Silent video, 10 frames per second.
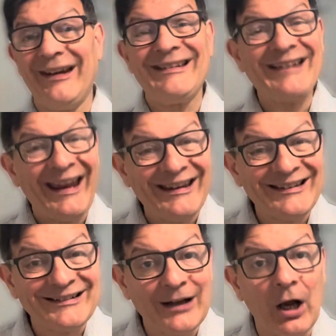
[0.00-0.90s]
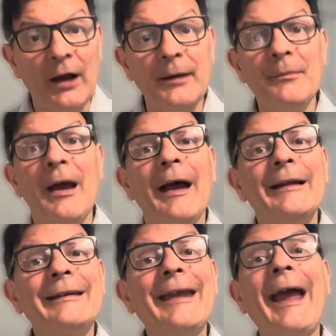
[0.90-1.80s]
It takes time
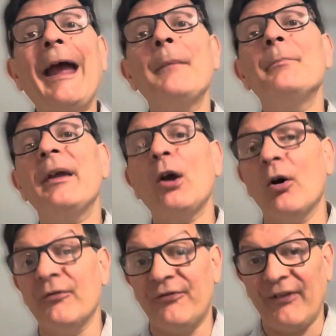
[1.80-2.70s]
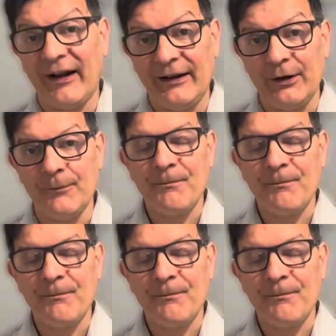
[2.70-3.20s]
and can be of value.